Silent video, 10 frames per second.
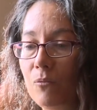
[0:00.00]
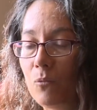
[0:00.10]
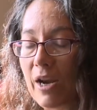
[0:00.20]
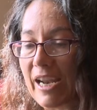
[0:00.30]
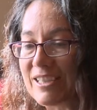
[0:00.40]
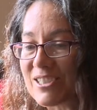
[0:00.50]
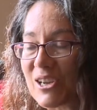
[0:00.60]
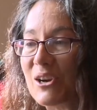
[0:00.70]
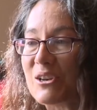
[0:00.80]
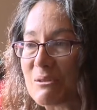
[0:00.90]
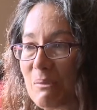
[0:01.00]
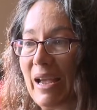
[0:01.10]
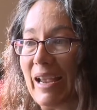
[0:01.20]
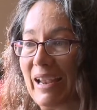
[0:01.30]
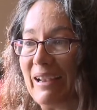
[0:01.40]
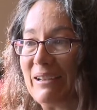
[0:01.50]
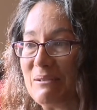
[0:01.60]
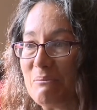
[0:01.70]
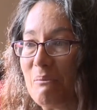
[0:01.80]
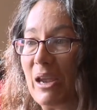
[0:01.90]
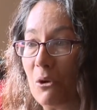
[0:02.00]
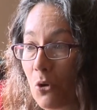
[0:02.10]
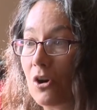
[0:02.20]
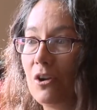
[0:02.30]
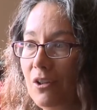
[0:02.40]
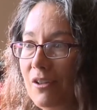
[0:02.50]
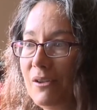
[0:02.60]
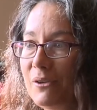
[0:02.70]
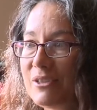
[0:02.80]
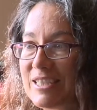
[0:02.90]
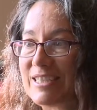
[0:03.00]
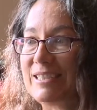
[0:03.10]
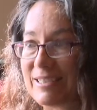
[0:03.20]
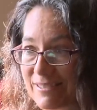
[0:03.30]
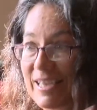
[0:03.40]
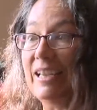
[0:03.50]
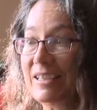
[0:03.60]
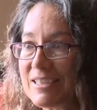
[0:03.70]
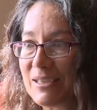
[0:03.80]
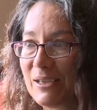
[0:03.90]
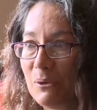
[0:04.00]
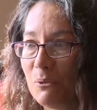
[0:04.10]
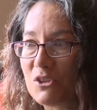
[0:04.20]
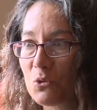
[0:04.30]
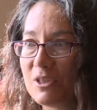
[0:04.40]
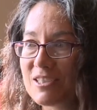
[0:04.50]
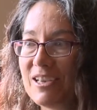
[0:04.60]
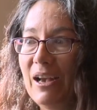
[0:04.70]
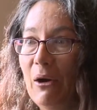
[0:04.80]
When I started my mayoral stint, which was